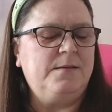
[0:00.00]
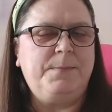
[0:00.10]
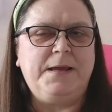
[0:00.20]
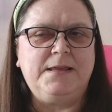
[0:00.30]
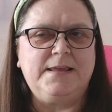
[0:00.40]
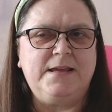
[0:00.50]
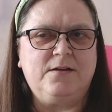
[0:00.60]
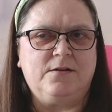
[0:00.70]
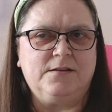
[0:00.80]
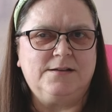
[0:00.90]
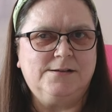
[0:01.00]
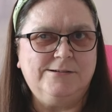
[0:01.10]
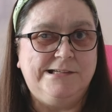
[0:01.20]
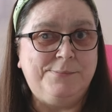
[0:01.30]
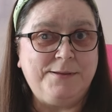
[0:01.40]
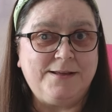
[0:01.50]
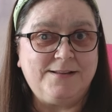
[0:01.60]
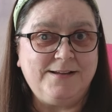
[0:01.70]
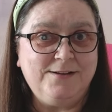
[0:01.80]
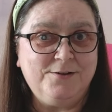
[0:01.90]
the bigger they got, the
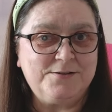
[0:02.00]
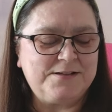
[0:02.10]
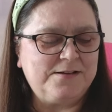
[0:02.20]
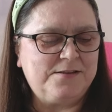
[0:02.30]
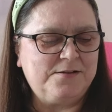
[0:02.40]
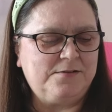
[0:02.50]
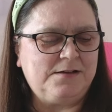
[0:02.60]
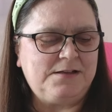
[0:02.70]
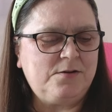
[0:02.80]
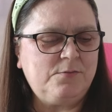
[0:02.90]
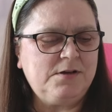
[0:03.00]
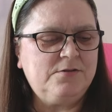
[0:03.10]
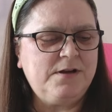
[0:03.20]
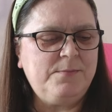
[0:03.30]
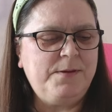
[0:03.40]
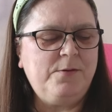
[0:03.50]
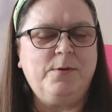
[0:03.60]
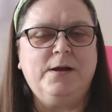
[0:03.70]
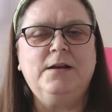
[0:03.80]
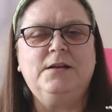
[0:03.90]
creepier they looked. And I thought, I don't want a creepy
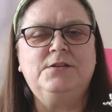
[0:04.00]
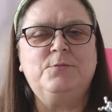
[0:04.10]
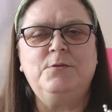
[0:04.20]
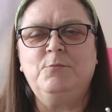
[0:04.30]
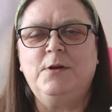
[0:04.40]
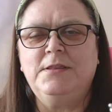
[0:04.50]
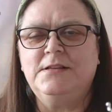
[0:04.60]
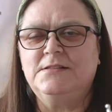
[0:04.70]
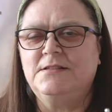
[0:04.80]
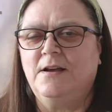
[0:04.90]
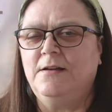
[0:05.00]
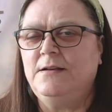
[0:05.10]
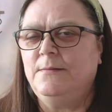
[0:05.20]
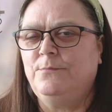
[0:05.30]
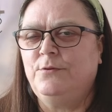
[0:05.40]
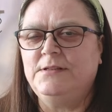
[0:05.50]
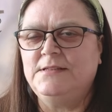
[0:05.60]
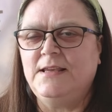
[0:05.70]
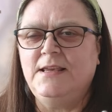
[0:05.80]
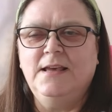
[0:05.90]
one. I just want one that's kind of
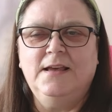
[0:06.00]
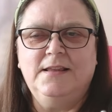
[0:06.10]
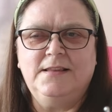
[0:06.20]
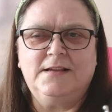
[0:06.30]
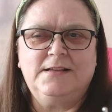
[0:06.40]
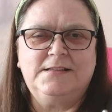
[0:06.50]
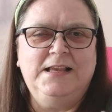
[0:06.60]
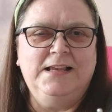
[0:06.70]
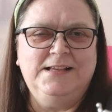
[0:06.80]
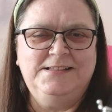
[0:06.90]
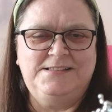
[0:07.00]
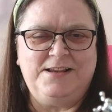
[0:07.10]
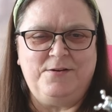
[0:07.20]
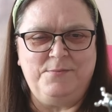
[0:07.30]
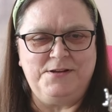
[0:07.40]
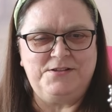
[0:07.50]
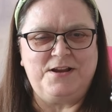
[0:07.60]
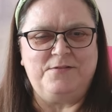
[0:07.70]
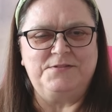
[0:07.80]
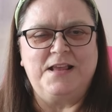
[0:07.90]
pretty that could sit on my
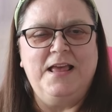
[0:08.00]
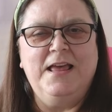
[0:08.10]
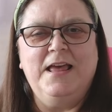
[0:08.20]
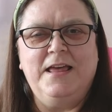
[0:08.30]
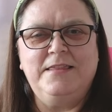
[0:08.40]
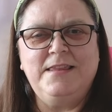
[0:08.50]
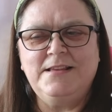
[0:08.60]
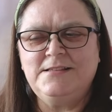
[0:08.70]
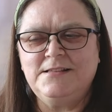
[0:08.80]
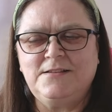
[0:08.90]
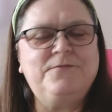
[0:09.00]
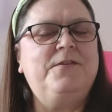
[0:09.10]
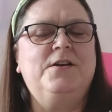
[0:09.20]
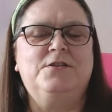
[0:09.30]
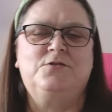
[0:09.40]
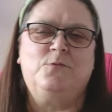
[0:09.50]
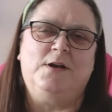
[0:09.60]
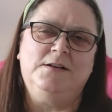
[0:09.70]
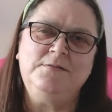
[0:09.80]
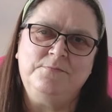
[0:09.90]
shelves. And this is the first
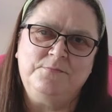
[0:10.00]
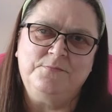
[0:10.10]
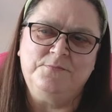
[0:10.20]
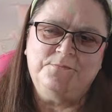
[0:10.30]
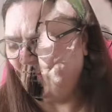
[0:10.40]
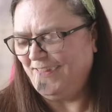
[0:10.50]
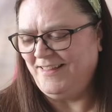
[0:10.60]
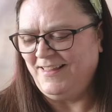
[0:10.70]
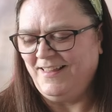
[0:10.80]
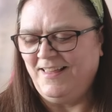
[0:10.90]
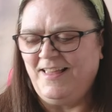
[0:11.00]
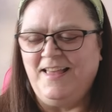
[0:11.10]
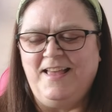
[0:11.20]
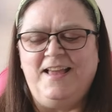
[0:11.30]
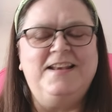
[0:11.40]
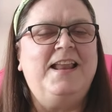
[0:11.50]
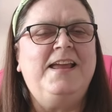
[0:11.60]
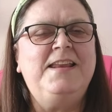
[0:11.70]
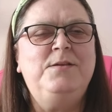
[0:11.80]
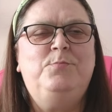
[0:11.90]
one. A
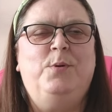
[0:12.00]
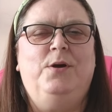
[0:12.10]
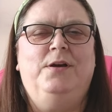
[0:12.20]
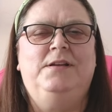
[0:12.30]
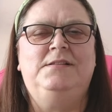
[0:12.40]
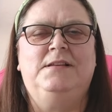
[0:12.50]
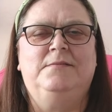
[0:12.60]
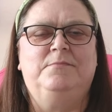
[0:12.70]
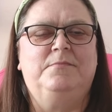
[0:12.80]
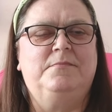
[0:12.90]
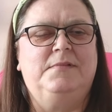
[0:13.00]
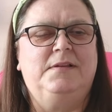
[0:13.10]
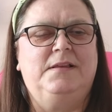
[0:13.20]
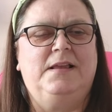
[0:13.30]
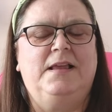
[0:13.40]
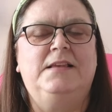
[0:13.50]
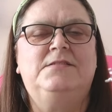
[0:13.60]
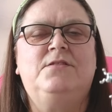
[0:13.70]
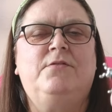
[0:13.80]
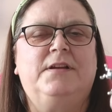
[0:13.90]
ladybird,
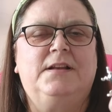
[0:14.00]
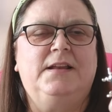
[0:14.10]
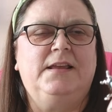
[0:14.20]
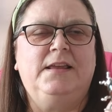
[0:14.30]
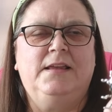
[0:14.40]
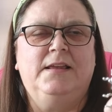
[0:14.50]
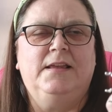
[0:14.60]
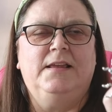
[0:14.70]
historically,